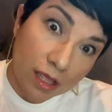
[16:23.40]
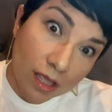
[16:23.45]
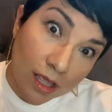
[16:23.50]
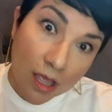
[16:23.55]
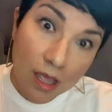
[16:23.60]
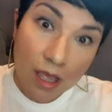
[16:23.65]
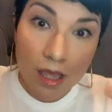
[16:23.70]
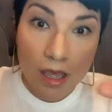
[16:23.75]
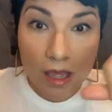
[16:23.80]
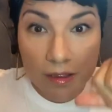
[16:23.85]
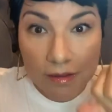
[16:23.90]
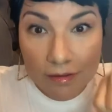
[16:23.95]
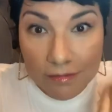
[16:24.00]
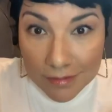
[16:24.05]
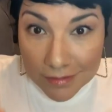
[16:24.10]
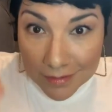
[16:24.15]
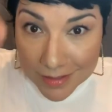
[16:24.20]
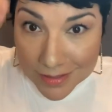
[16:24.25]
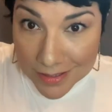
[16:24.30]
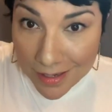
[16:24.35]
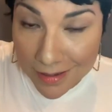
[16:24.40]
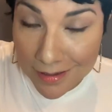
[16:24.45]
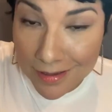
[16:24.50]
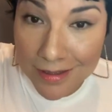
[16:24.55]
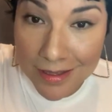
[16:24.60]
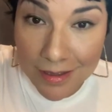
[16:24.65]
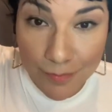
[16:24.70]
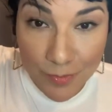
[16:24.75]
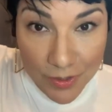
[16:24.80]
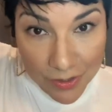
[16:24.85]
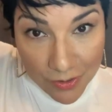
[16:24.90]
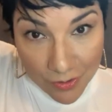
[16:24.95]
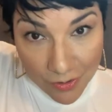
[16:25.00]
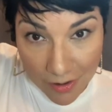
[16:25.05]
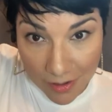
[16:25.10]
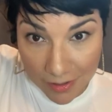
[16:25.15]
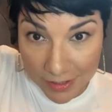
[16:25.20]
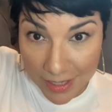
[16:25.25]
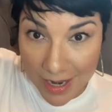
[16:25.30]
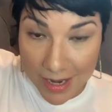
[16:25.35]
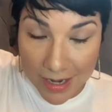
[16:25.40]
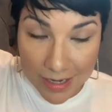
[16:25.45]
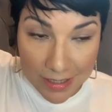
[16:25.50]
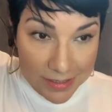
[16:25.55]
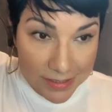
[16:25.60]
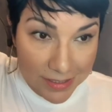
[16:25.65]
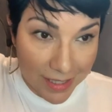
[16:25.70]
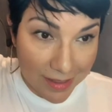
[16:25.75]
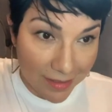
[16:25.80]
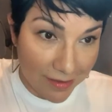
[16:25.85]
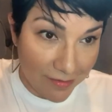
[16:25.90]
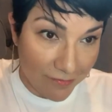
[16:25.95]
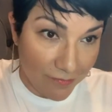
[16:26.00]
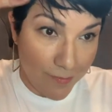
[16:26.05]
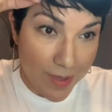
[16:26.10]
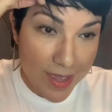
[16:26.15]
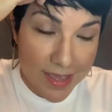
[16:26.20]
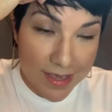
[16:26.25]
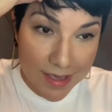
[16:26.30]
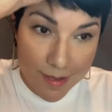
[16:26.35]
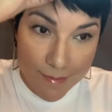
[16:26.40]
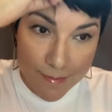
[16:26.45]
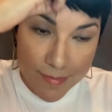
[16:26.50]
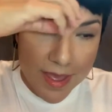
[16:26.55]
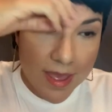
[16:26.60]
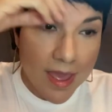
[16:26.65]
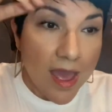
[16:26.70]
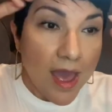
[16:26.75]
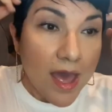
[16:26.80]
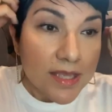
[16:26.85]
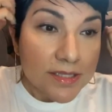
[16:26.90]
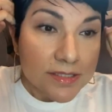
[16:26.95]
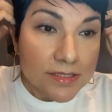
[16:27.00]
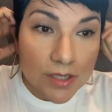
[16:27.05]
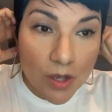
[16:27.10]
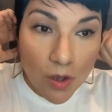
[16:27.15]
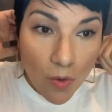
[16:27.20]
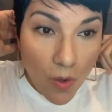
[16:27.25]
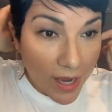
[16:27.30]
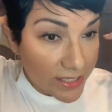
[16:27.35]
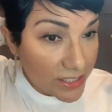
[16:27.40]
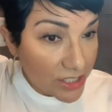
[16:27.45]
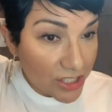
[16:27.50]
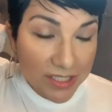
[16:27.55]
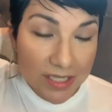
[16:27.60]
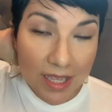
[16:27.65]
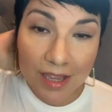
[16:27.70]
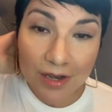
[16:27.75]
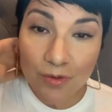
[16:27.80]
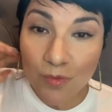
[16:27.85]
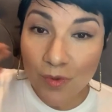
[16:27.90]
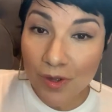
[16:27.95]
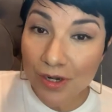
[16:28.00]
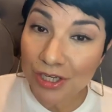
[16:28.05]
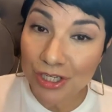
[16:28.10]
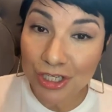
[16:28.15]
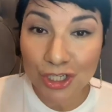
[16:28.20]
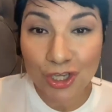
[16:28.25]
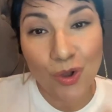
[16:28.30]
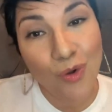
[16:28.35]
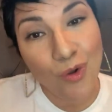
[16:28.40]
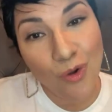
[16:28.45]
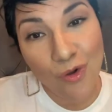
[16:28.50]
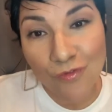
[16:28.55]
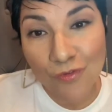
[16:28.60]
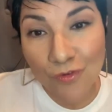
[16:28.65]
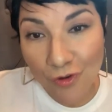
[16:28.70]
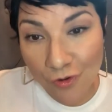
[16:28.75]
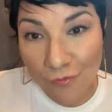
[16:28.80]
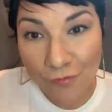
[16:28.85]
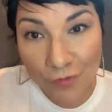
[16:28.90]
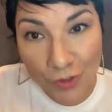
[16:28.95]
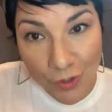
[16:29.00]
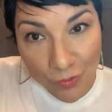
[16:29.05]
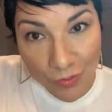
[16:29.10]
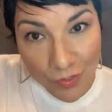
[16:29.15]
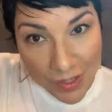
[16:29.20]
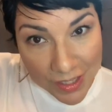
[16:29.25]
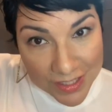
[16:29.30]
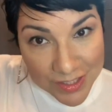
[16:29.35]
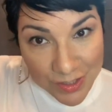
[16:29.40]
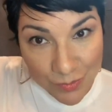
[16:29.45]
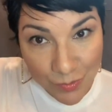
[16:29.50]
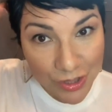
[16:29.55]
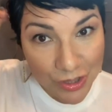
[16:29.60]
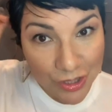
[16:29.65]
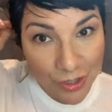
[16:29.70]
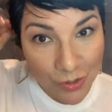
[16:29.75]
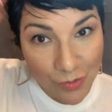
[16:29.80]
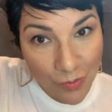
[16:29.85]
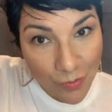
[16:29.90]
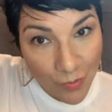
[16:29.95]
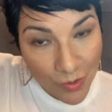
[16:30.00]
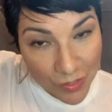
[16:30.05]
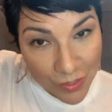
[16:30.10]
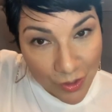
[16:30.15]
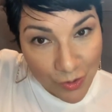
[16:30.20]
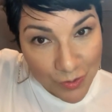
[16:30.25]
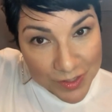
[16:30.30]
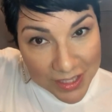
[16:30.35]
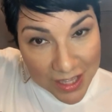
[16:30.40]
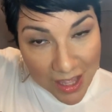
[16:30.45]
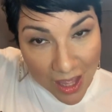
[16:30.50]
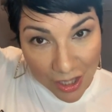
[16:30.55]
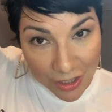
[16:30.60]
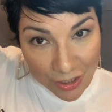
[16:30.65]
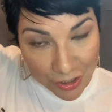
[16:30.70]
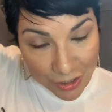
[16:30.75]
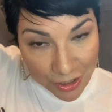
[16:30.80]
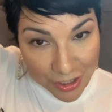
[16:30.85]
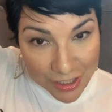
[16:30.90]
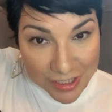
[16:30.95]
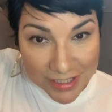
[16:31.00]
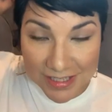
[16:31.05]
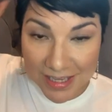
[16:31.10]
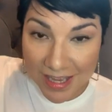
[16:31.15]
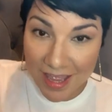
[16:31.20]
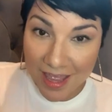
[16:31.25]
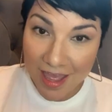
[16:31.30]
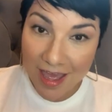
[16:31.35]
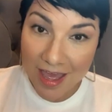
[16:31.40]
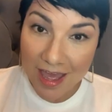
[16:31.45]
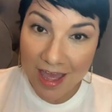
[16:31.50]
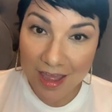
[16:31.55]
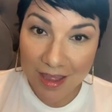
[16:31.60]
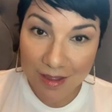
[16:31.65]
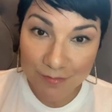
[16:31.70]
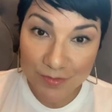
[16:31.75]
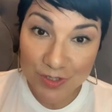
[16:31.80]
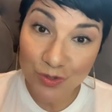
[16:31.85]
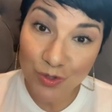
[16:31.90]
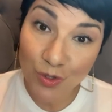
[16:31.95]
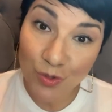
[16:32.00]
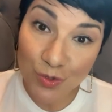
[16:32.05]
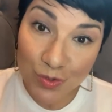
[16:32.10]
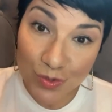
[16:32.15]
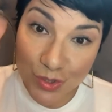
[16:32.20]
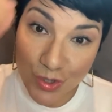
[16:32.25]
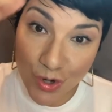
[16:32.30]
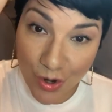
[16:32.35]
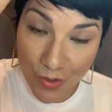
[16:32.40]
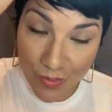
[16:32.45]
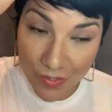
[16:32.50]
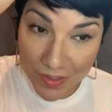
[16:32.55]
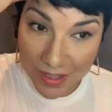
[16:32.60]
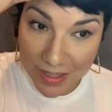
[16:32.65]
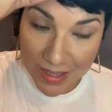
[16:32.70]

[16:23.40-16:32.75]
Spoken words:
because I could keep you here all night because I love makeup. So I just kind of wanted to go over a few things with you with those colors. So those are the,